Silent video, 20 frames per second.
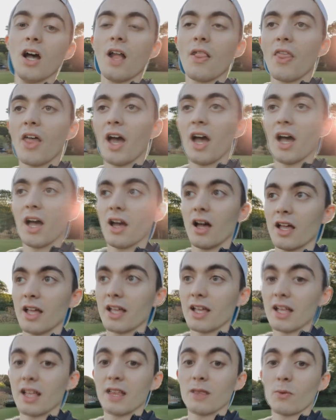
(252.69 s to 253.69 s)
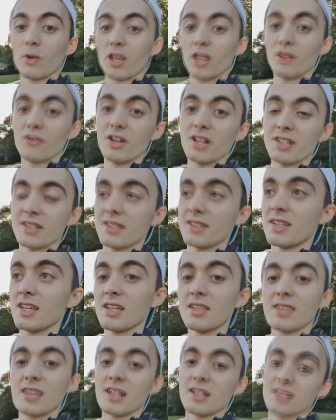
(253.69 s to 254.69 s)
that one of the reasons
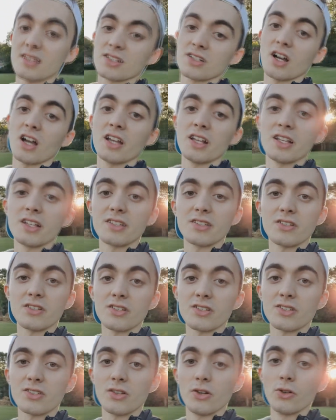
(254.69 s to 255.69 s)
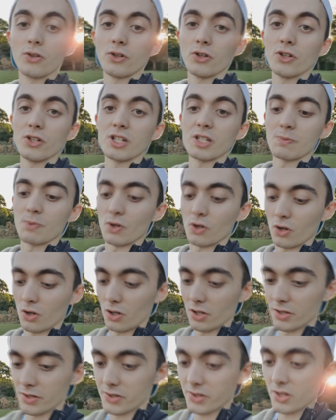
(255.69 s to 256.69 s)
he thinks the Chinese are just so good is
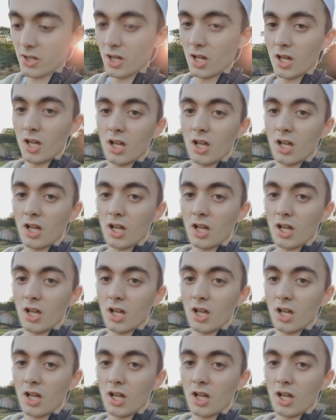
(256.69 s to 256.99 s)
because